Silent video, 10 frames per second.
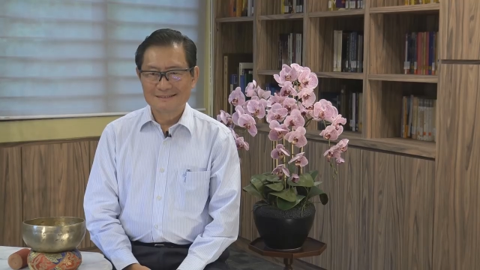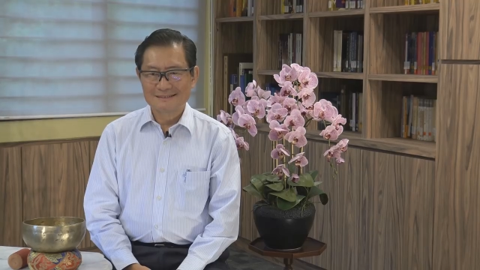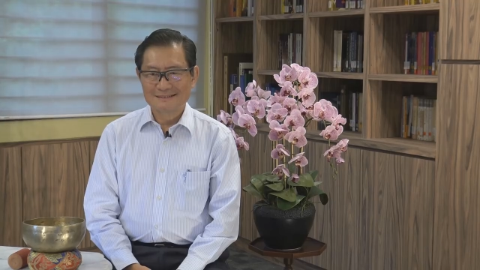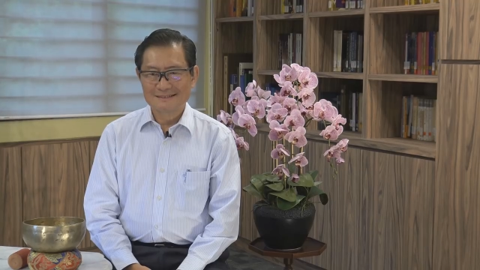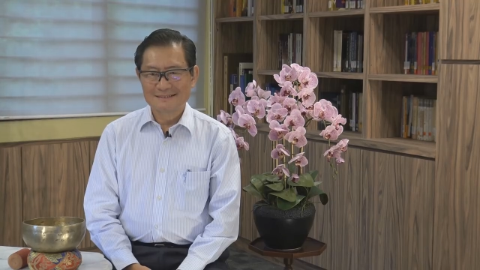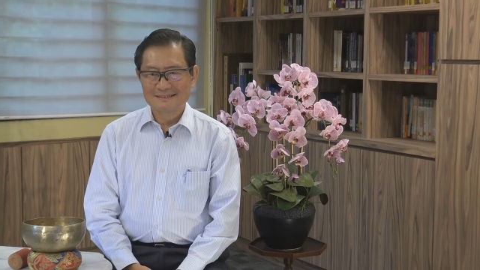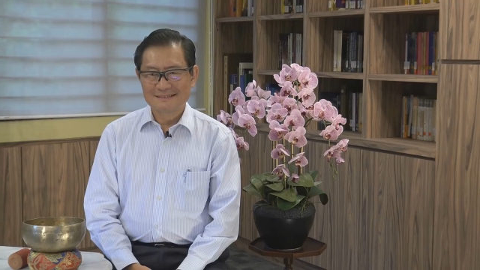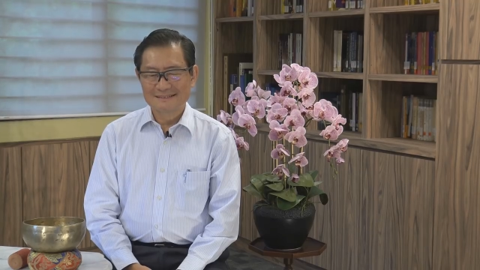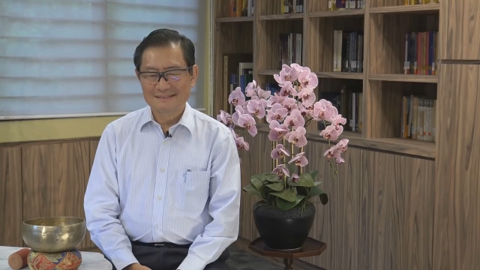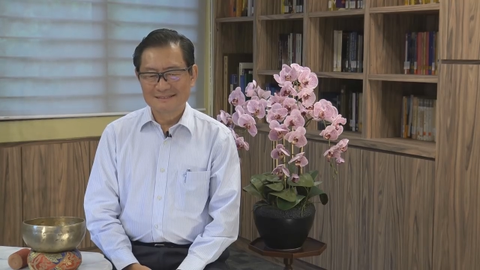
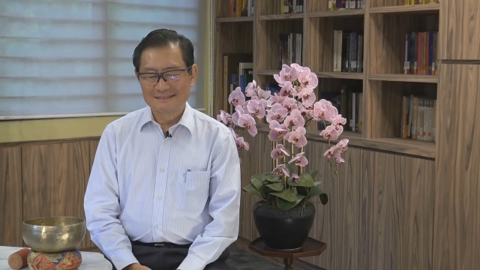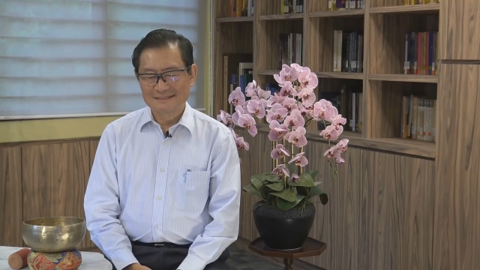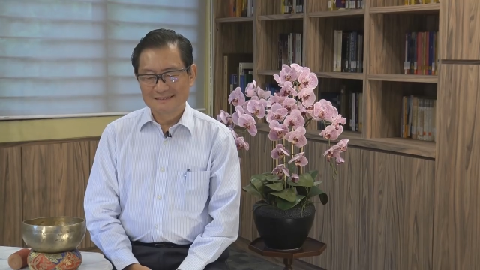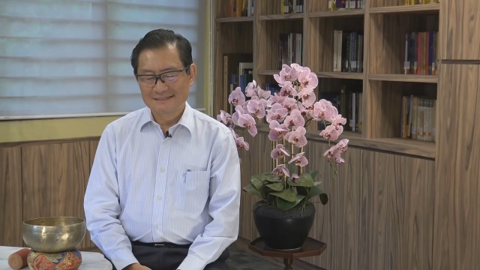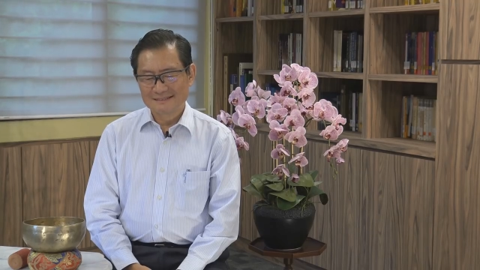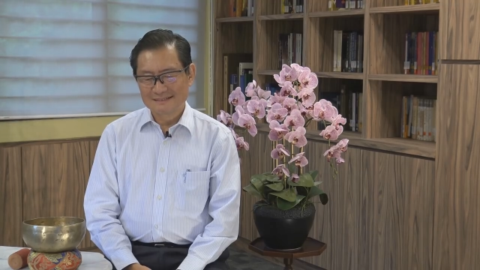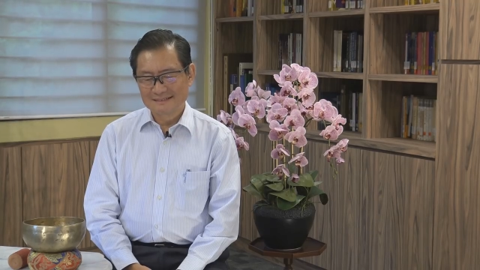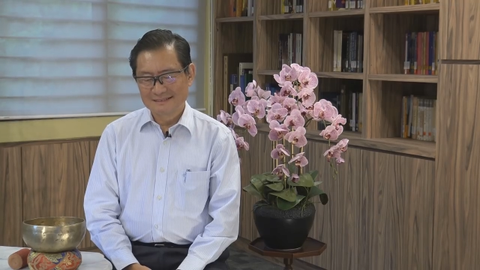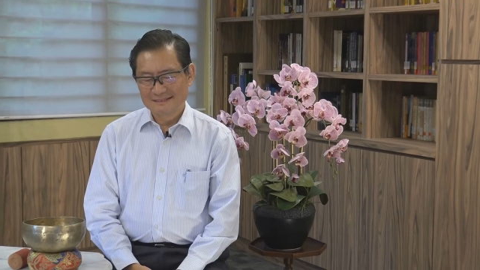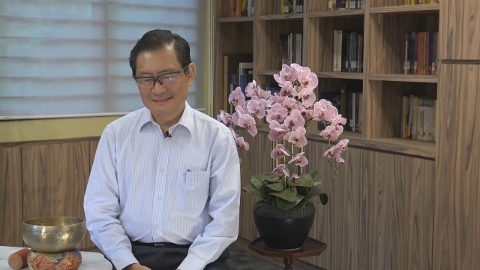
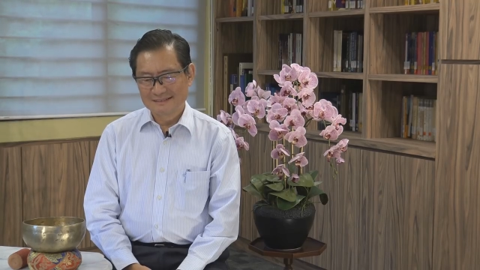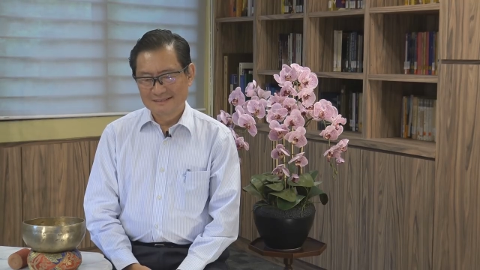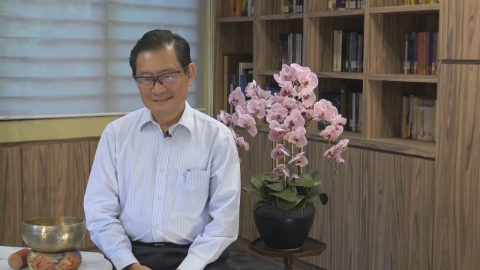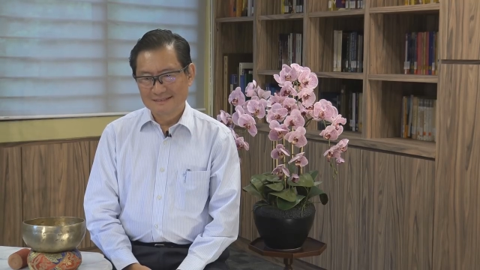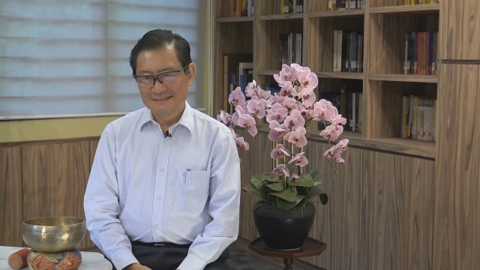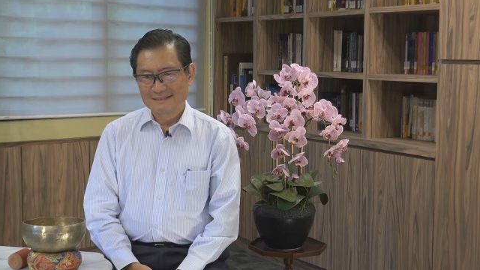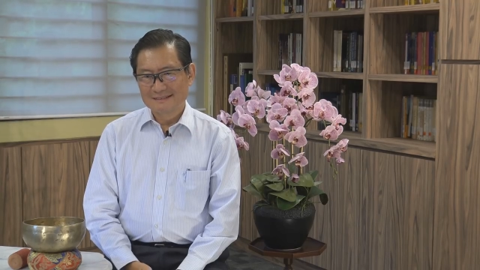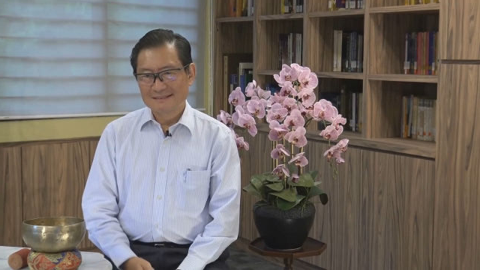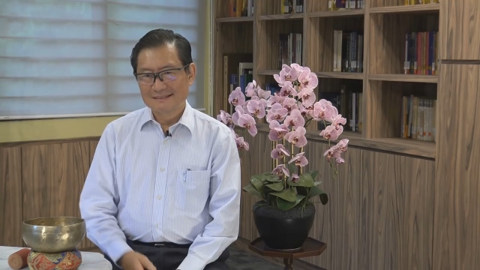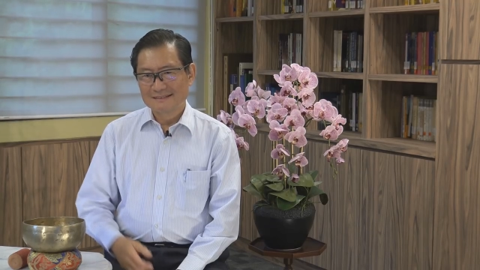
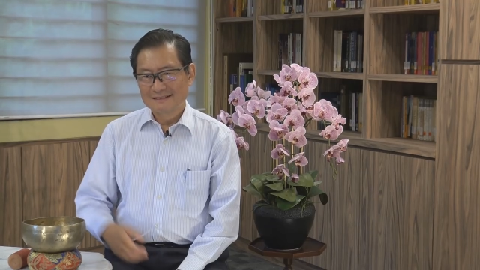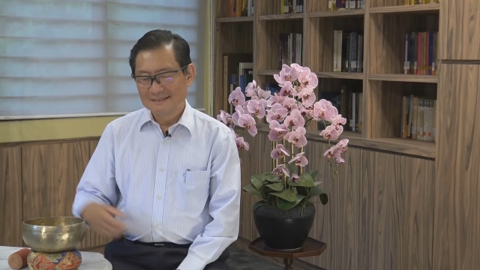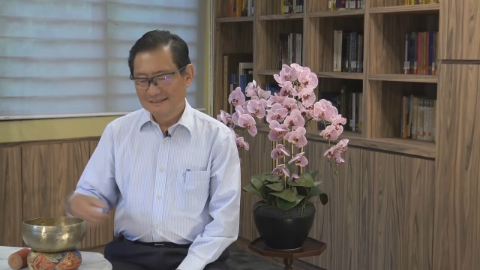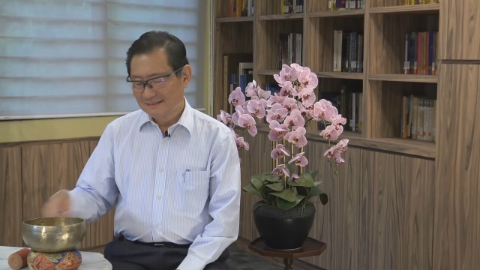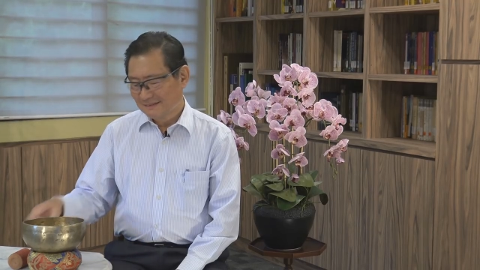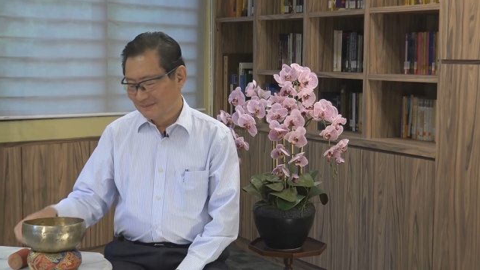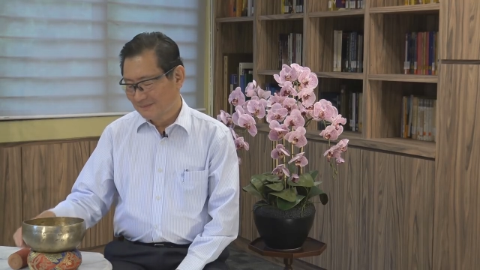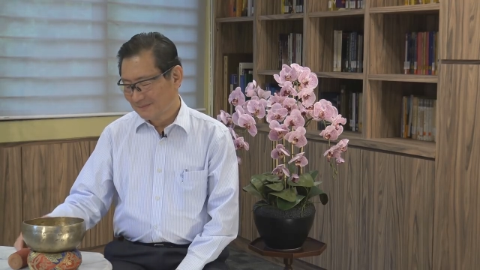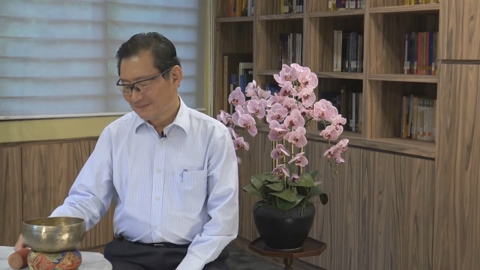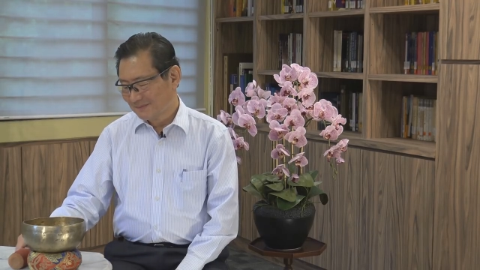
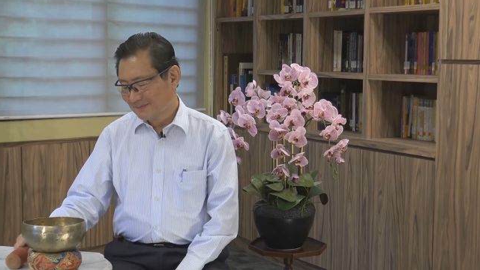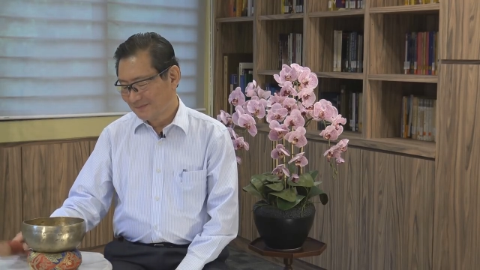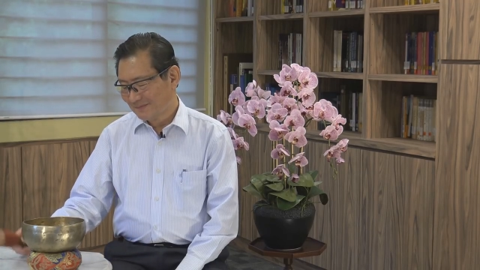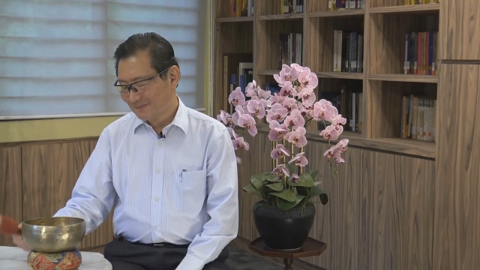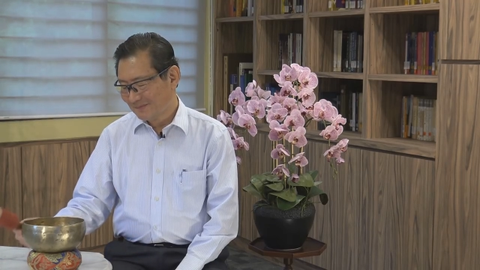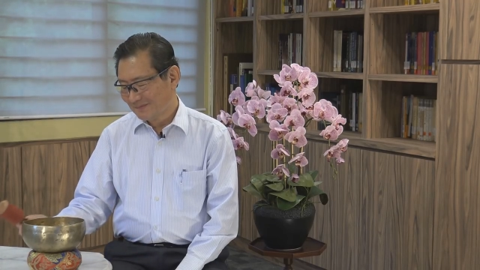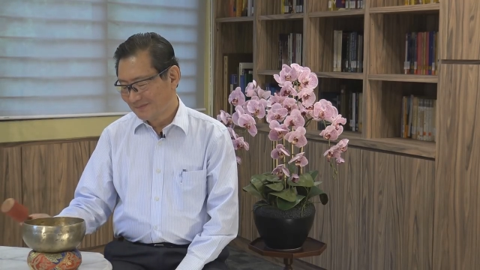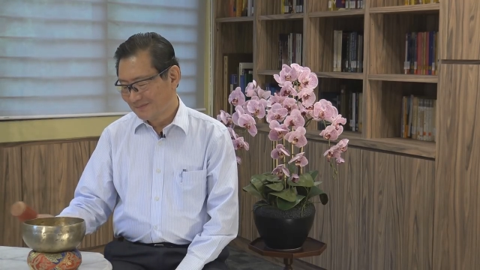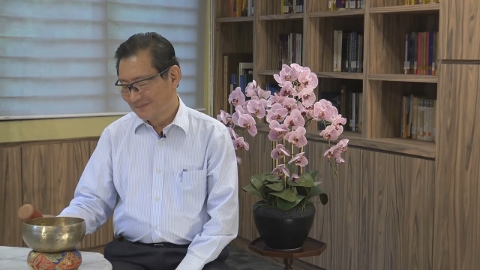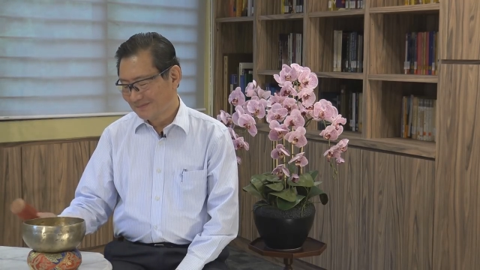
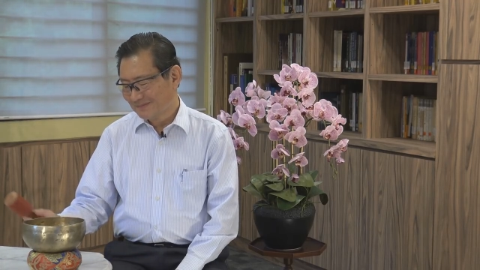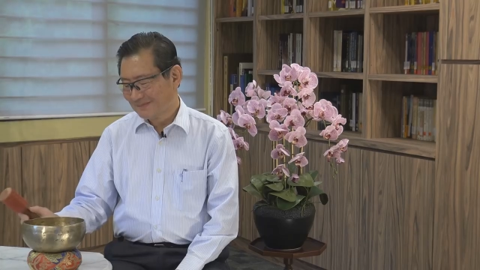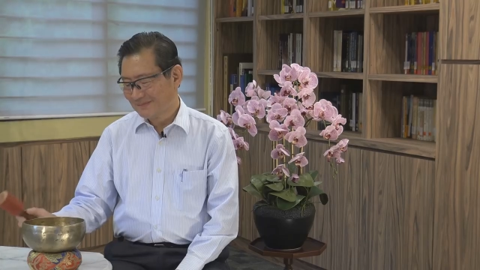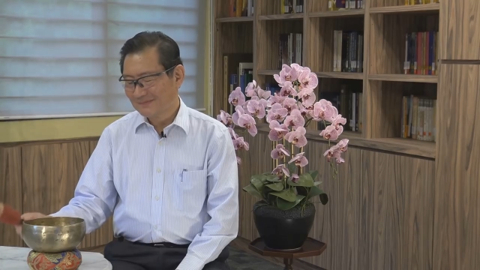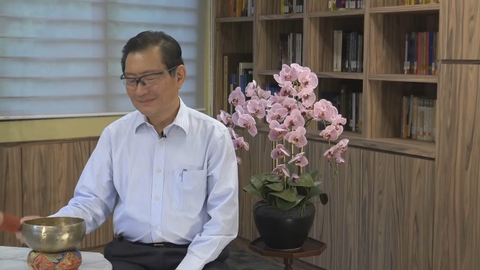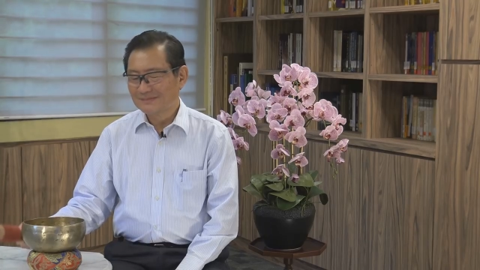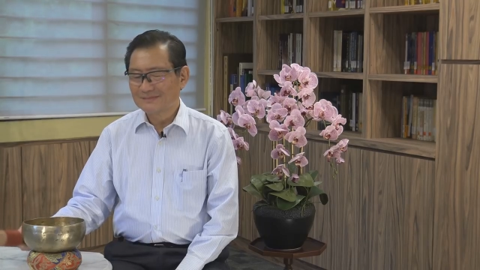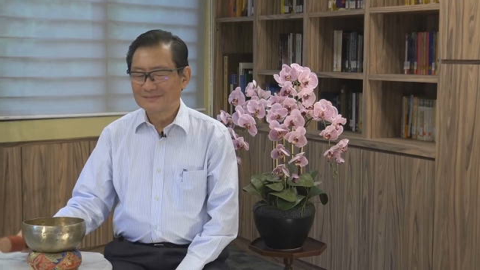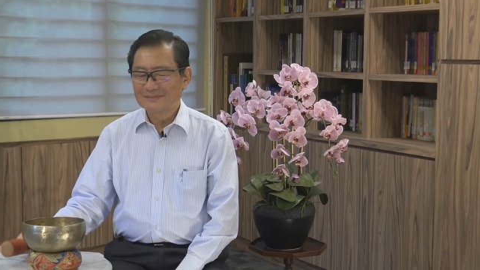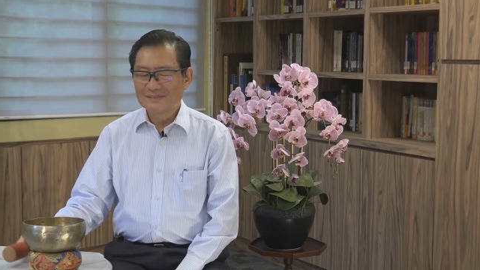Nobody speaks.